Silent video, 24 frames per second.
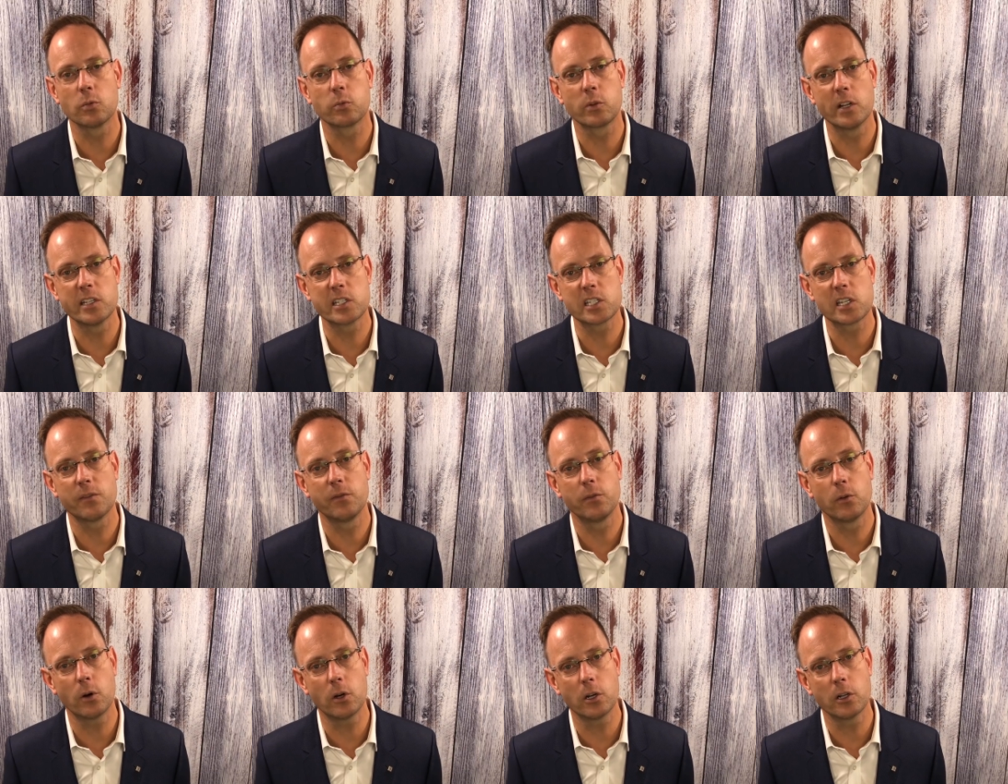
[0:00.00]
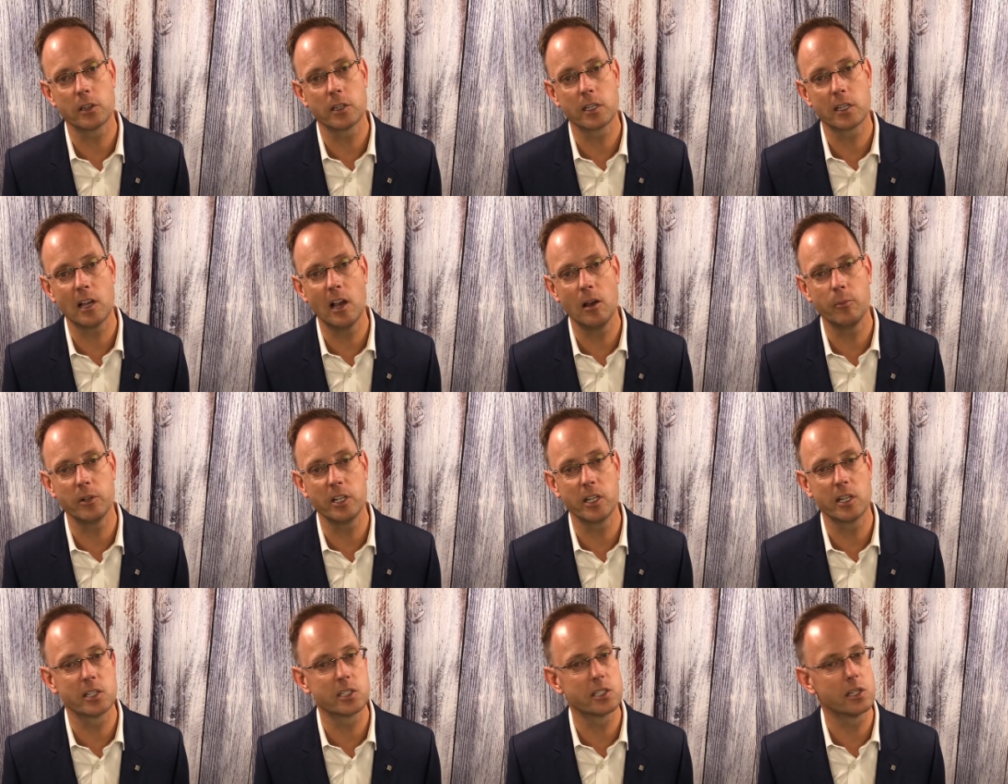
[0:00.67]
risk for the
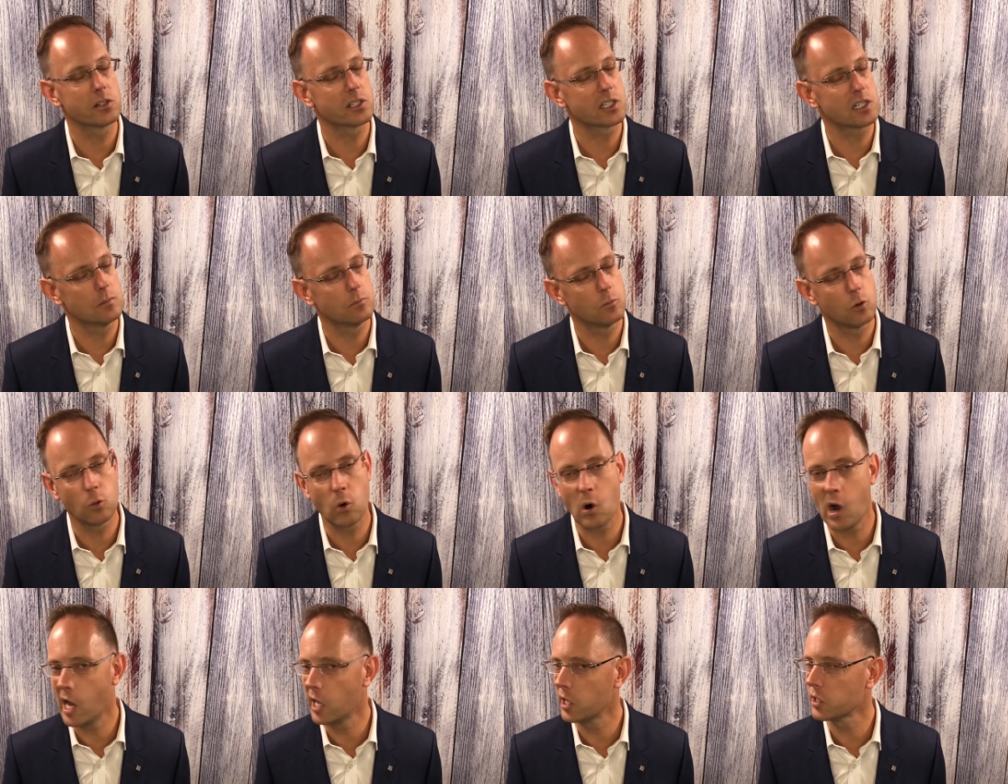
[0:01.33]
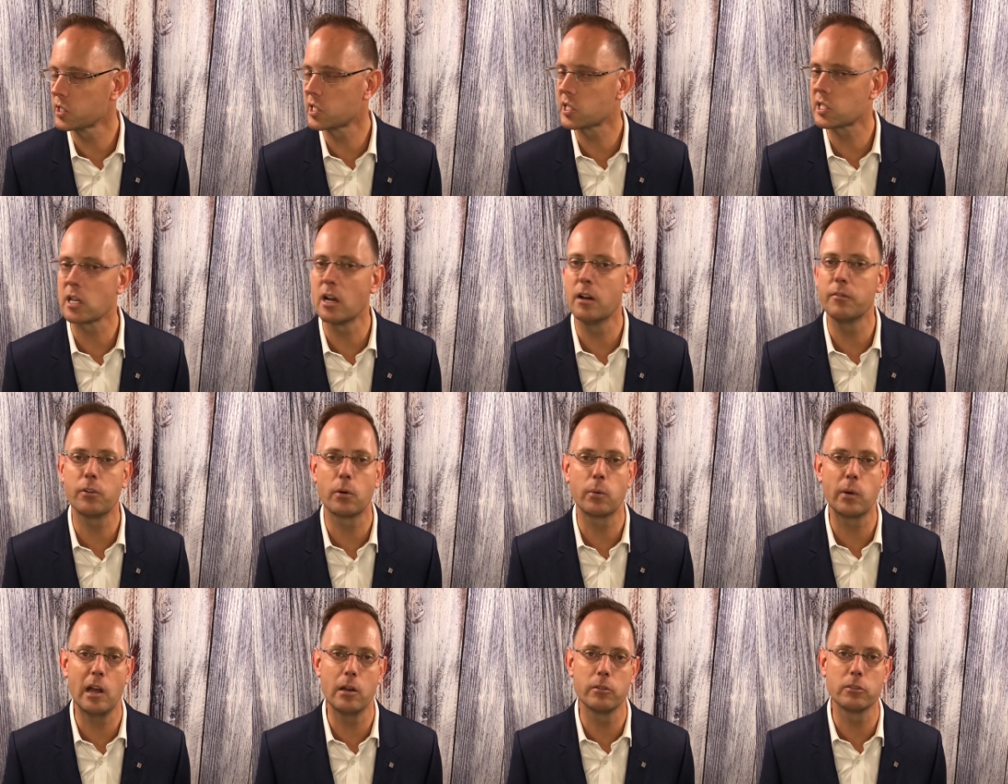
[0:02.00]
company, because there's some wild stuff
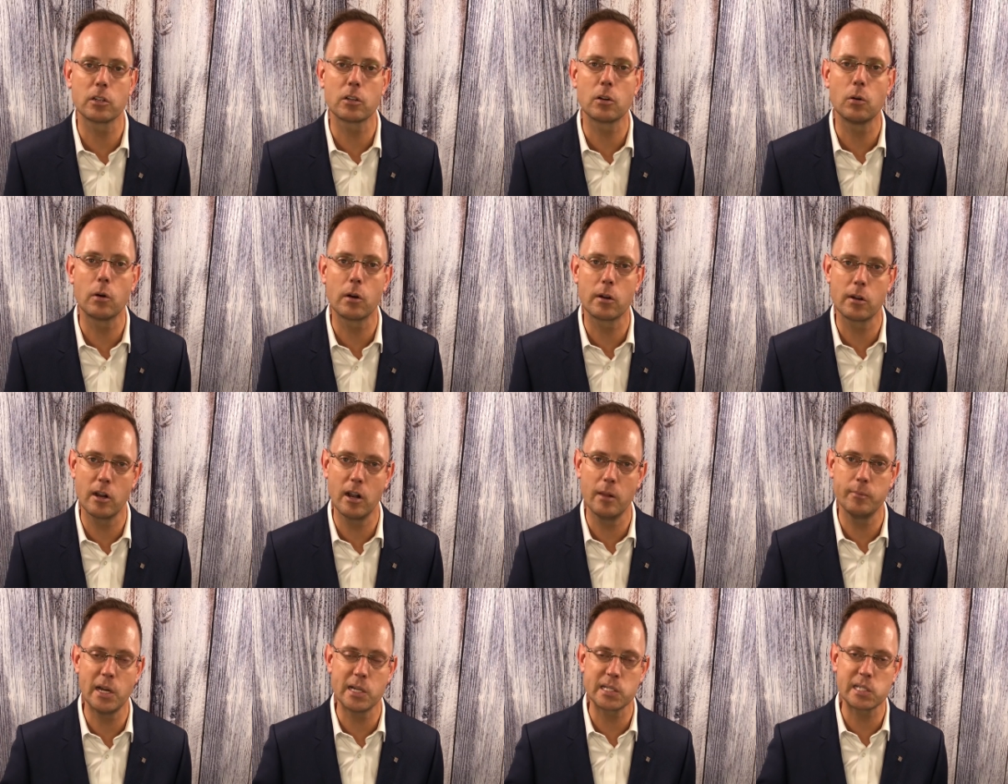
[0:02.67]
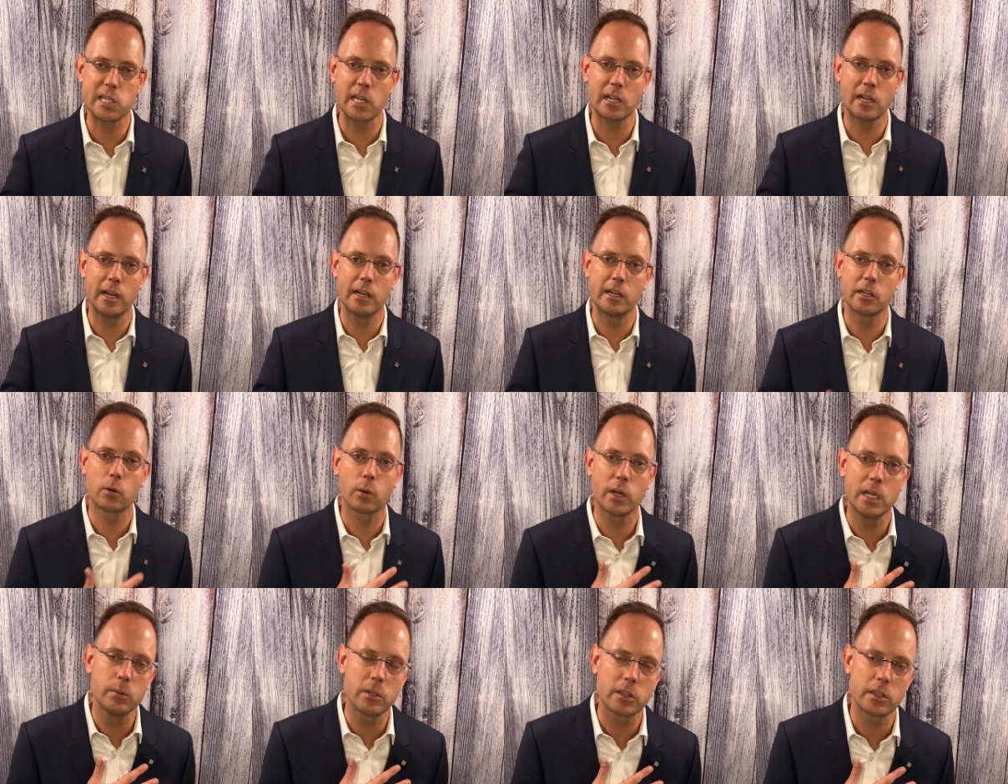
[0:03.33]
around the corner. I'm not saying I
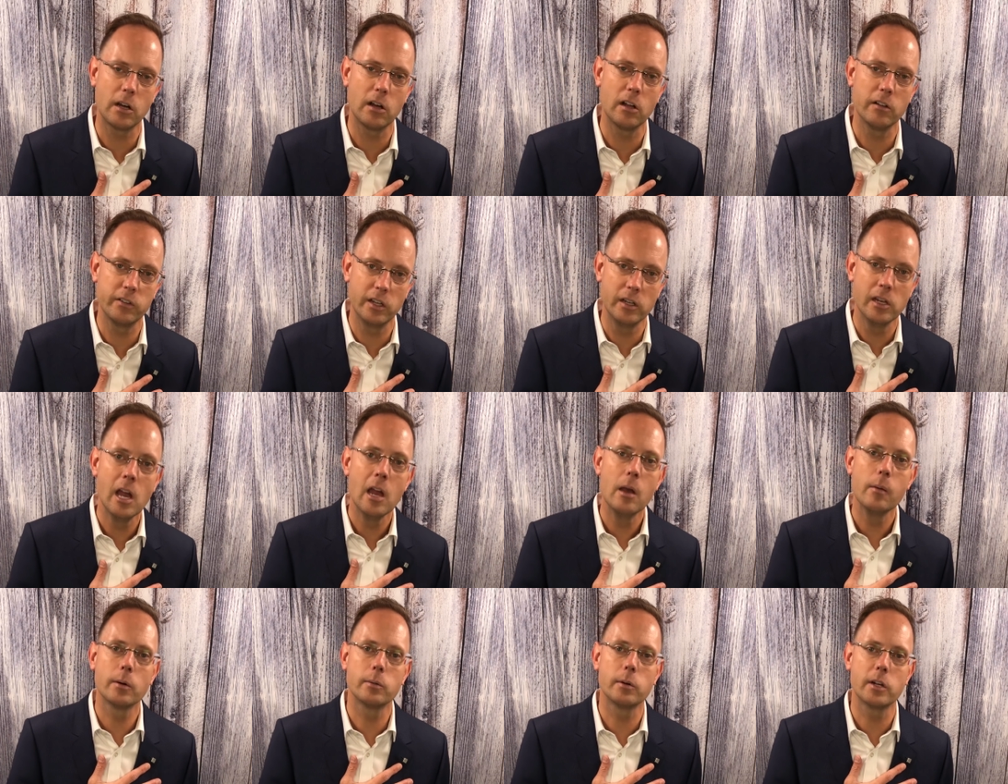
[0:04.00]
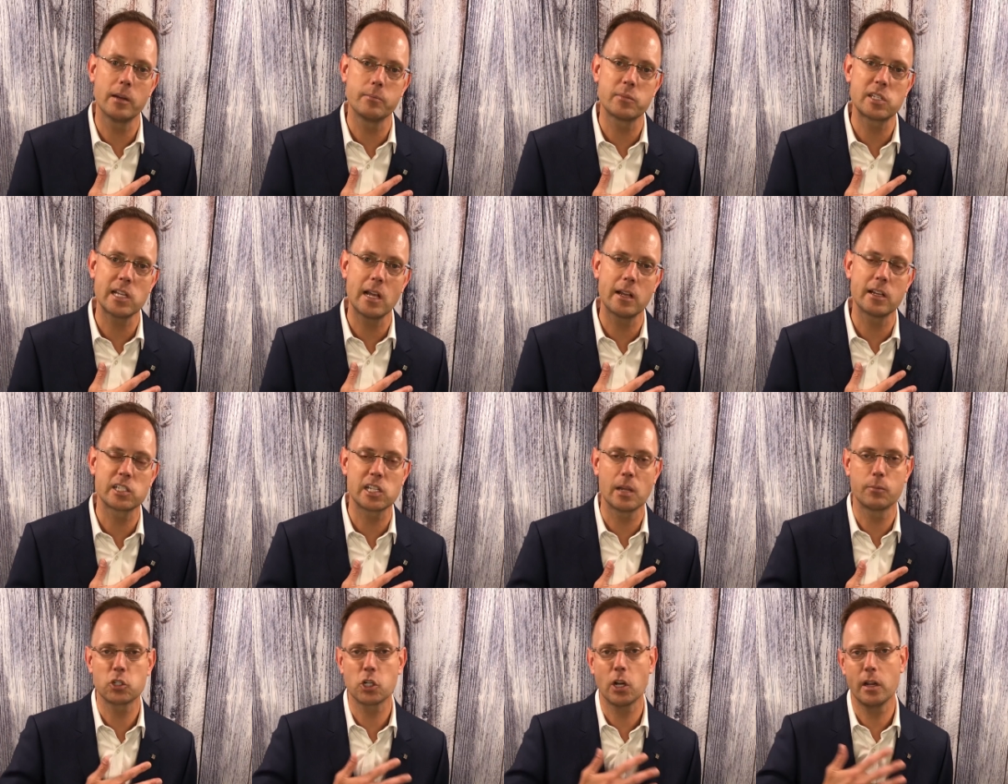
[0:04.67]
agree with all of it, but what I'm saying
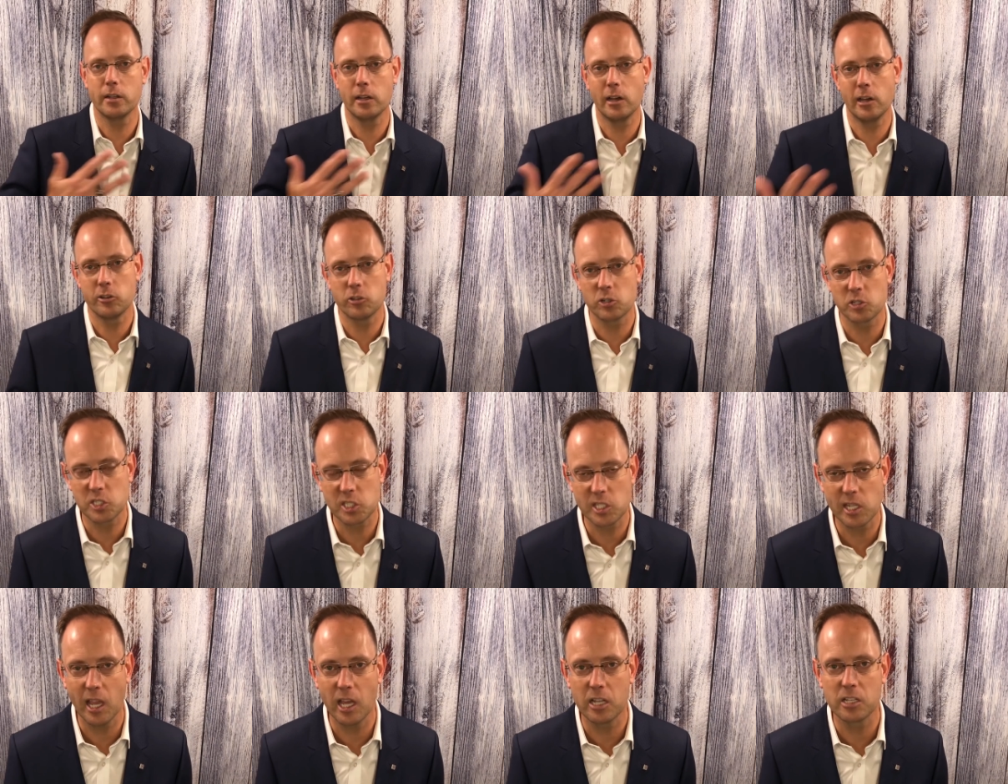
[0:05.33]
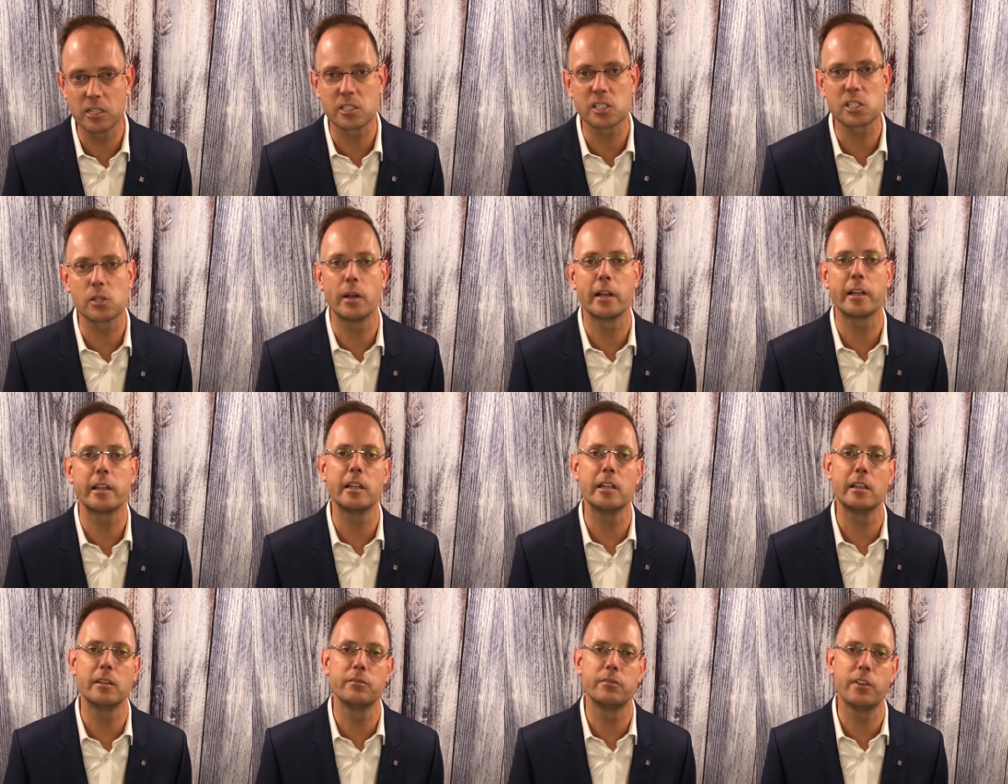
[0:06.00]
is I'm trying to understand it so I
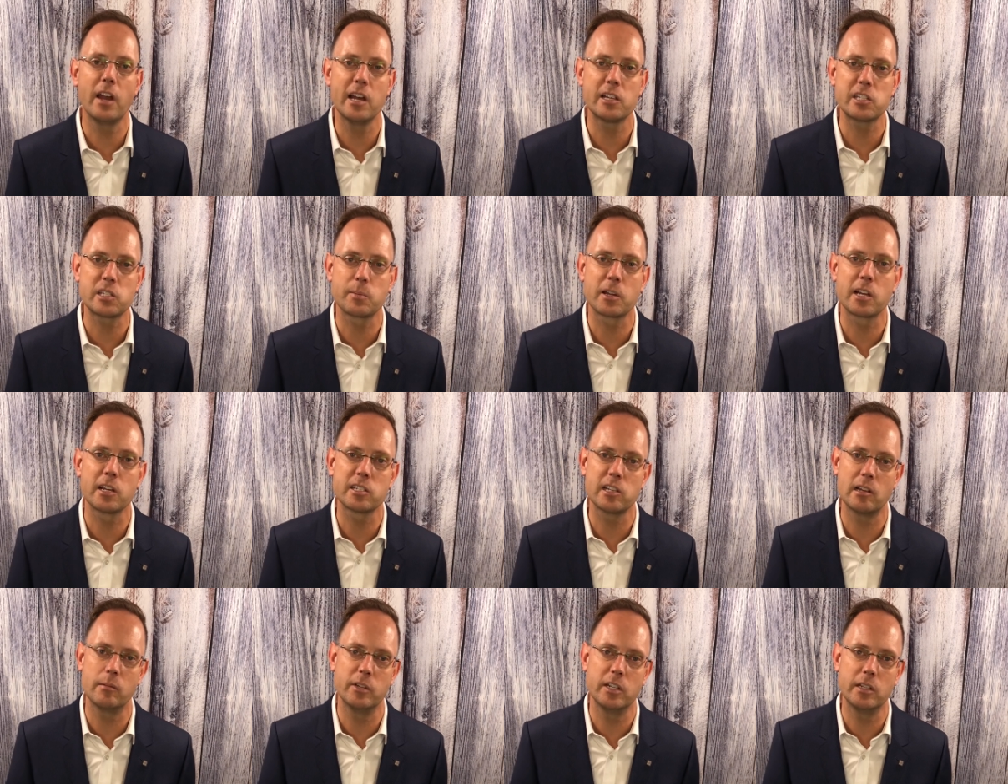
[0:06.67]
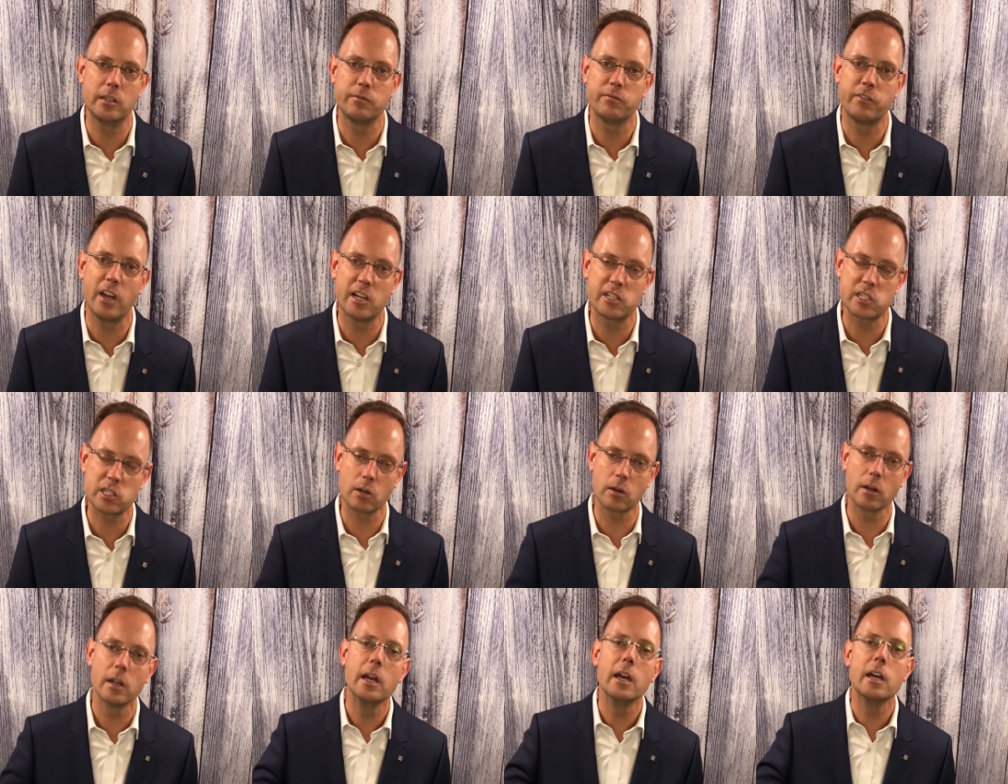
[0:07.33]
can invest, because I'm an
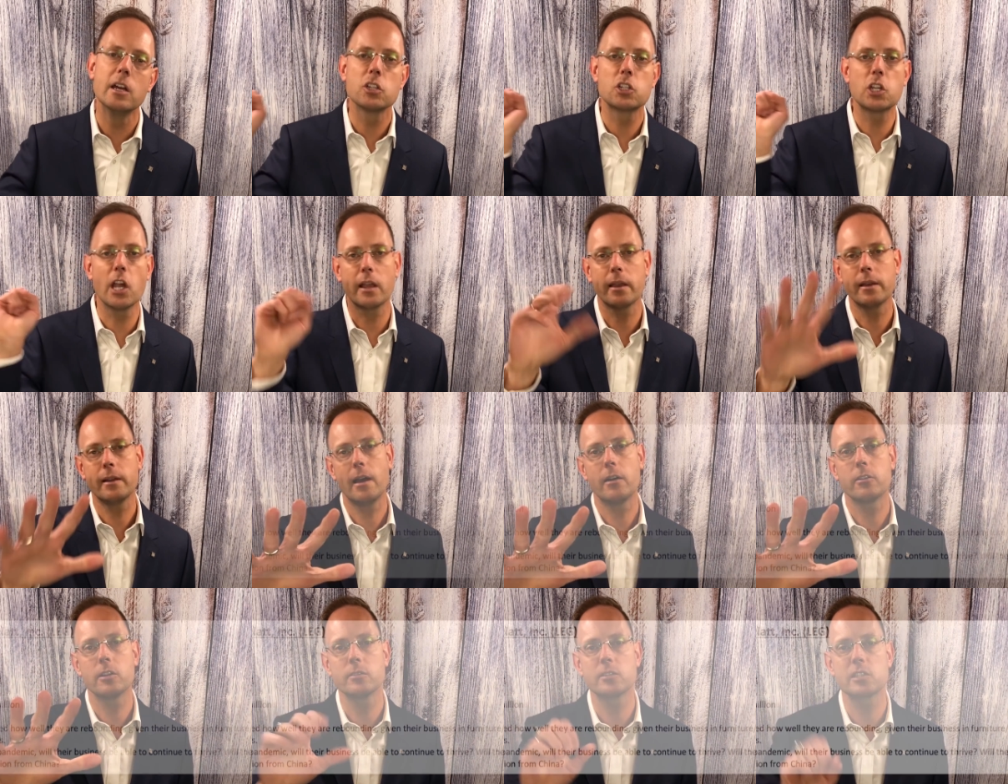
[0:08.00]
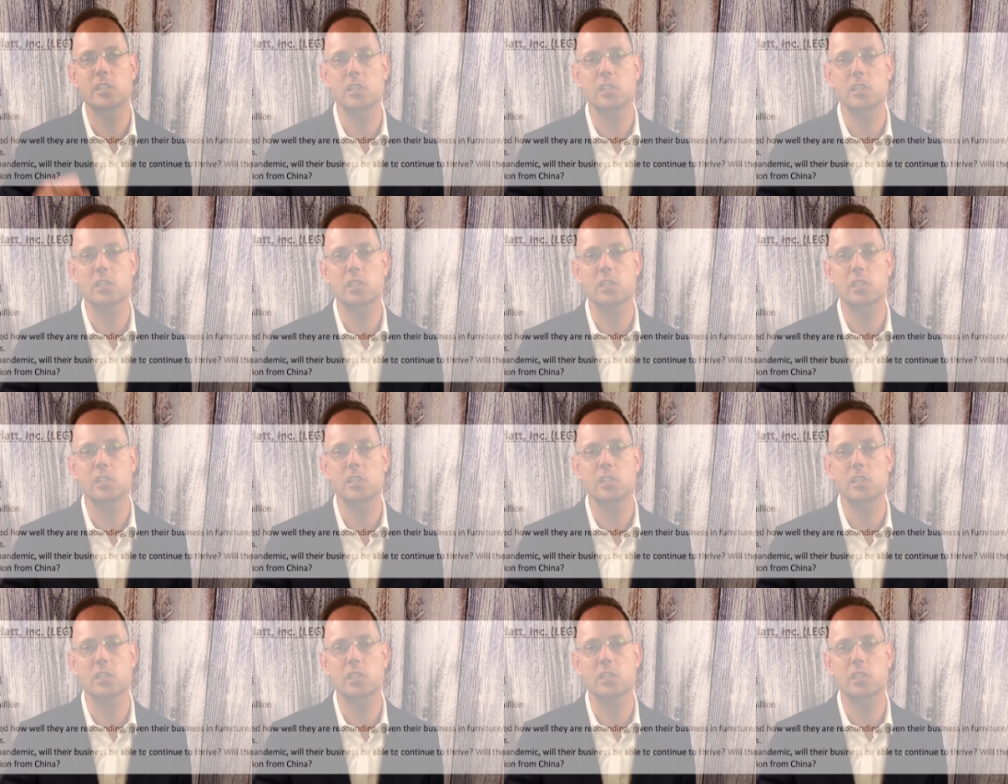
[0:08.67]
investor. Check it out on the